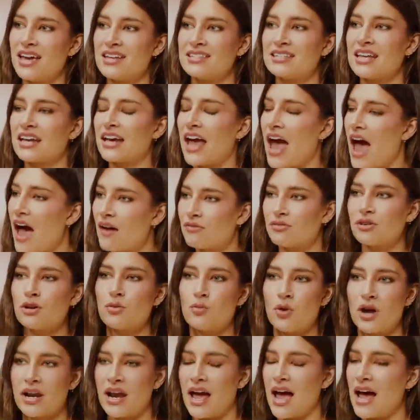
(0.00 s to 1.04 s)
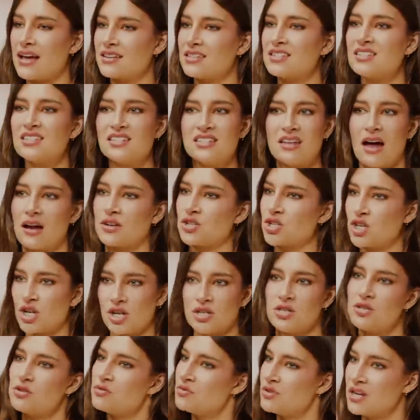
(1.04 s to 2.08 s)
It's like everyone has such a
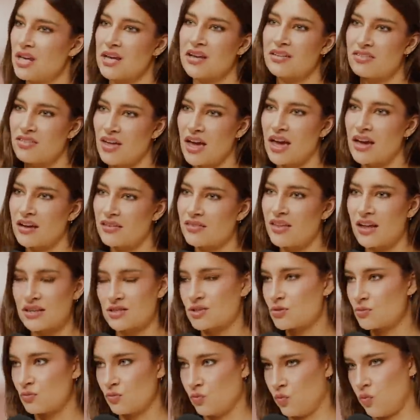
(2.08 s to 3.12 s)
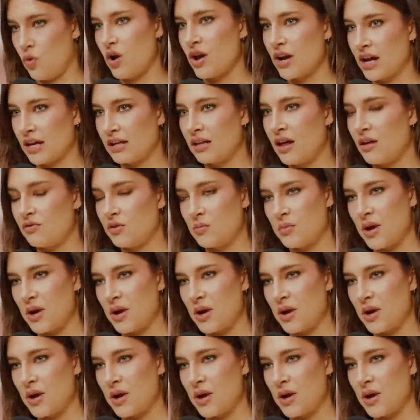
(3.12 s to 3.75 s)
unique thing. That's mm -hmm. what I love